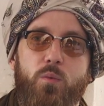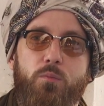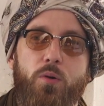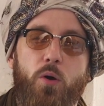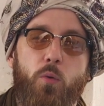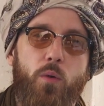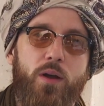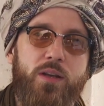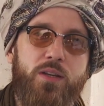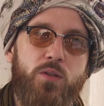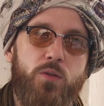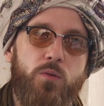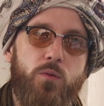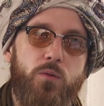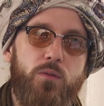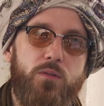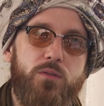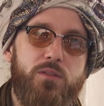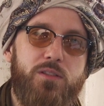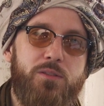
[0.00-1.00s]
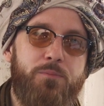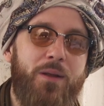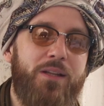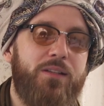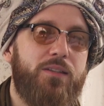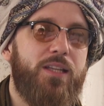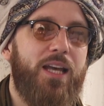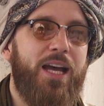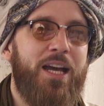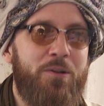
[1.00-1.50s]
But when you
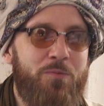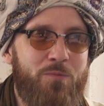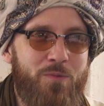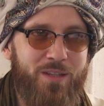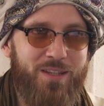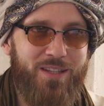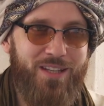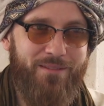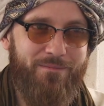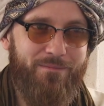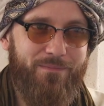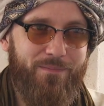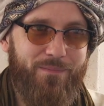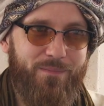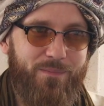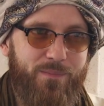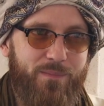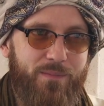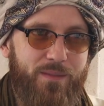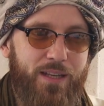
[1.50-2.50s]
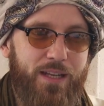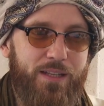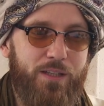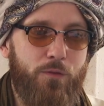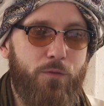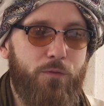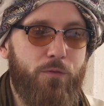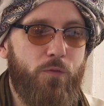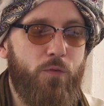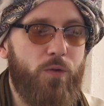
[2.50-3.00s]
spend time with them and
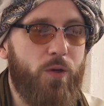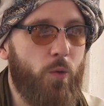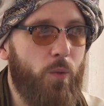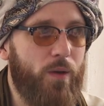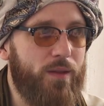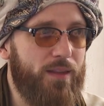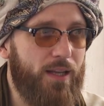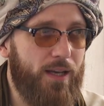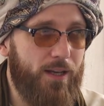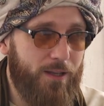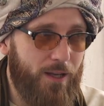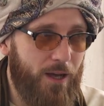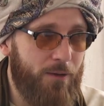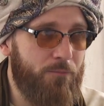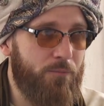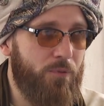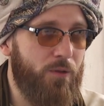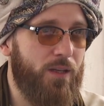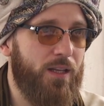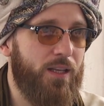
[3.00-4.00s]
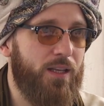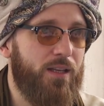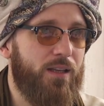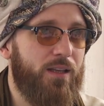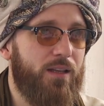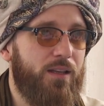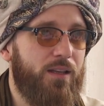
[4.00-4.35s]
you frequent their company,